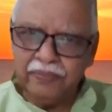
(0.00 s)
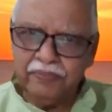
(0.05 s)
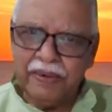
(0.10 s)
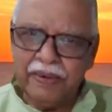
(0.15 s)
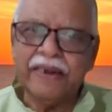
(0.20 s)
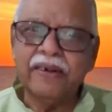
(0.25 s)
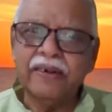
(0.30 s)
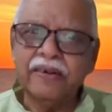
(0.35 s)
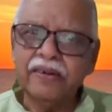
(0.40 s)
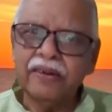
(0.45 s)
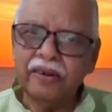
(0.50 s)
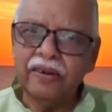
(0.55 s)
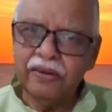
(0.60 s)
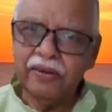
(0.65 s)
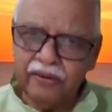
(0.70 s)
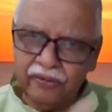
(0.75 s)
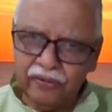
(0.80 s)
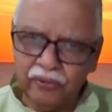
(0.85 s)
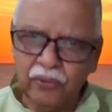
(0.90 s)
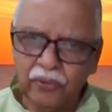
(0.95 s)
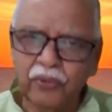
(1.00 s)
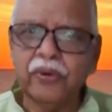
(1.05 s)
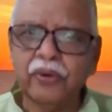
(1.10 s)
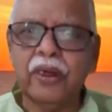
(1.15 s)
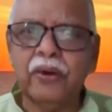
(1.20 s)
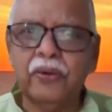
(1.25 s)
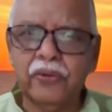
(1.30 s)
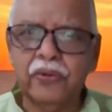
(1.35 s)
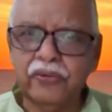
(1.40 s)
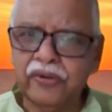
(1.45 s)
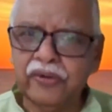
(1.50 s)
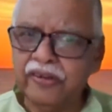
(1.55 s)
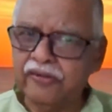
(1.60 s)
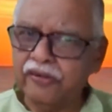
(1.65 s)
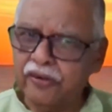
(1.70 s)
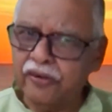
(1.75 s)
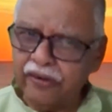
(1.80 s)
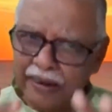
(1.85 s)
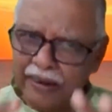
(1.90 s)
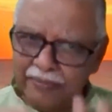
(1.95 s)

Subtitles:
A planet in his own house does not